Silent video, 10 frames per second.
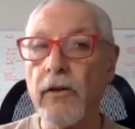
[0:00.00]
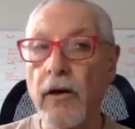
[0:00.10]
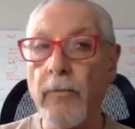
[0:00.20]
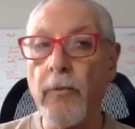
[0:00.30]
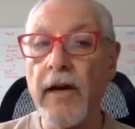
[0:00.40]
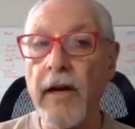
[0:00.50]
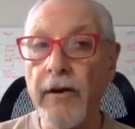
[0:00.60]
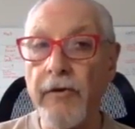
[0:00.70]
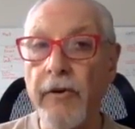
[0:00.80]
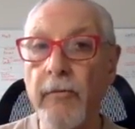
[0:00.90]
top
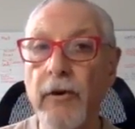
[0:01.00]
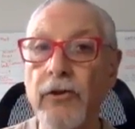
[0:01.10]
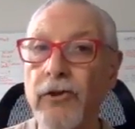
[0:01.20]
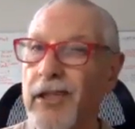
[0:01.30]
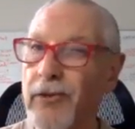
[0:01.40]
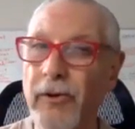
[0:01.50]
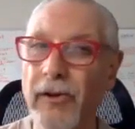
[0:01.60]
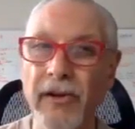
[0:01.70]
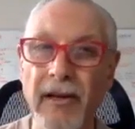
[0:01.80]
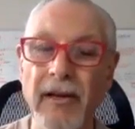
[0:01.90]
100 most
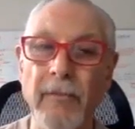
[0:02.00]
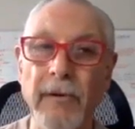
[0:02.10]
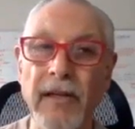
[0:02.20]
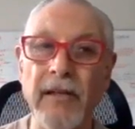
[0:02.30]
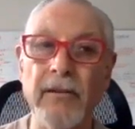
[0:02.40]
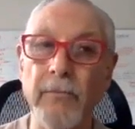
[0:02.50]
trustworthy companies,